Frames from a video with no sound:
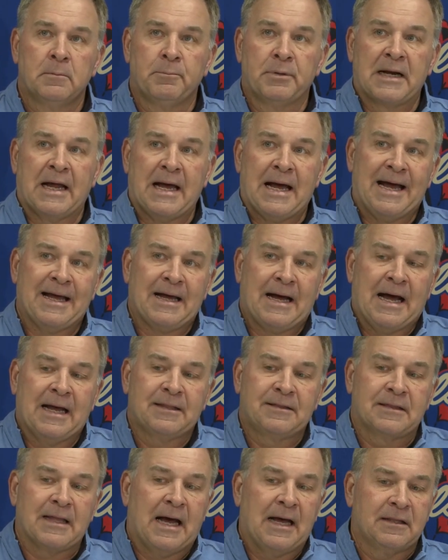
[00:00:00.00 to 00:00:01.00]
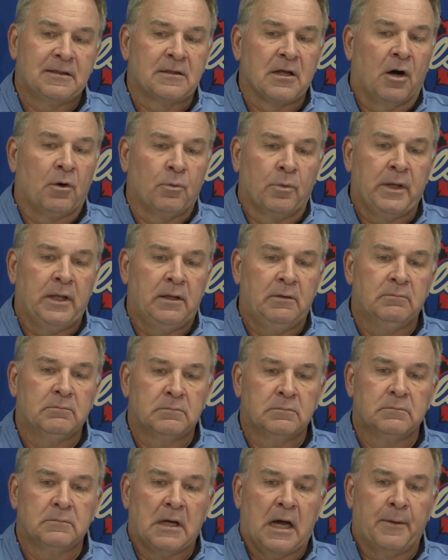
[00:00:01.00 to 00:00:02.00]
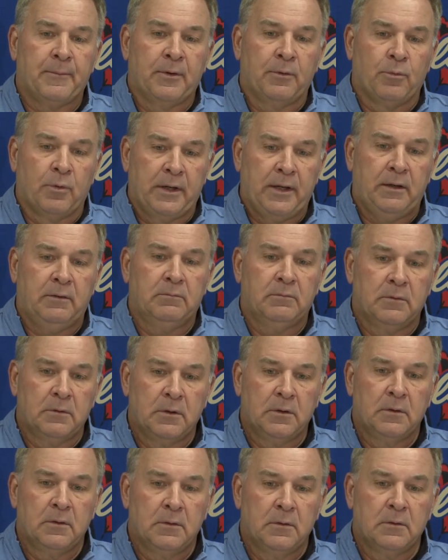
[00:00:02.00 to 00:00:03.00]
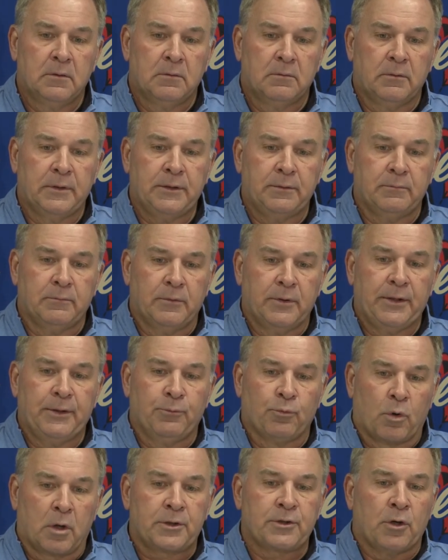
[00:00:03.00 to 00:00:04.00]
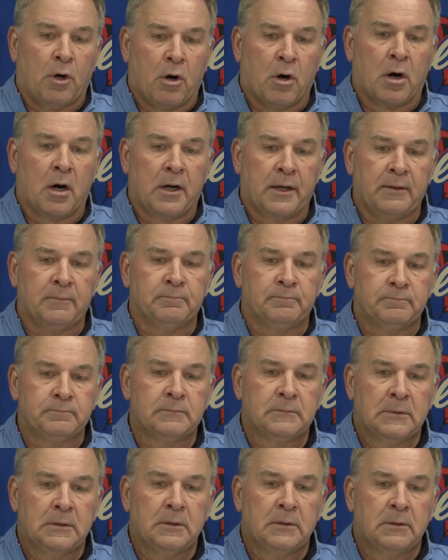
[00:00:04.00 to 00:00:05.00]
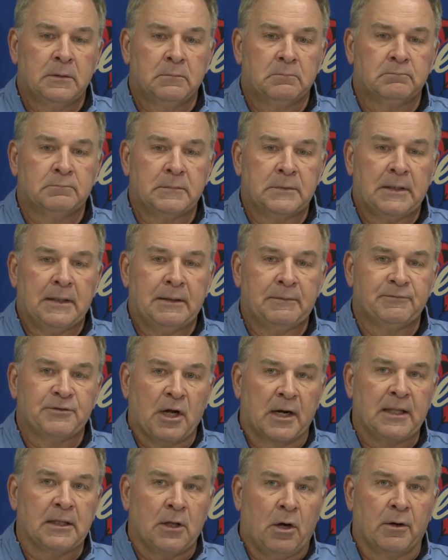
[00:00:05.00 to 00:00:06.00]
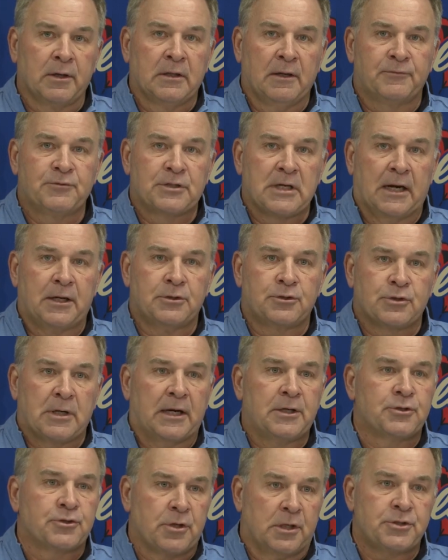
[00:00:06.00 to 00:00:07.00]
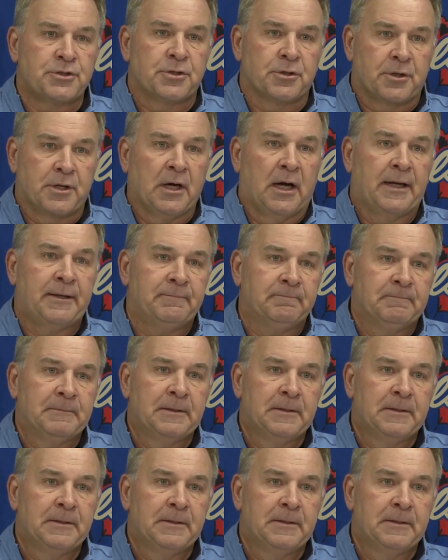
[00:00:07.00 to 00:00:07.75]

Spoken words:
I thought we worked hard and done it long enough to try to trust your gut.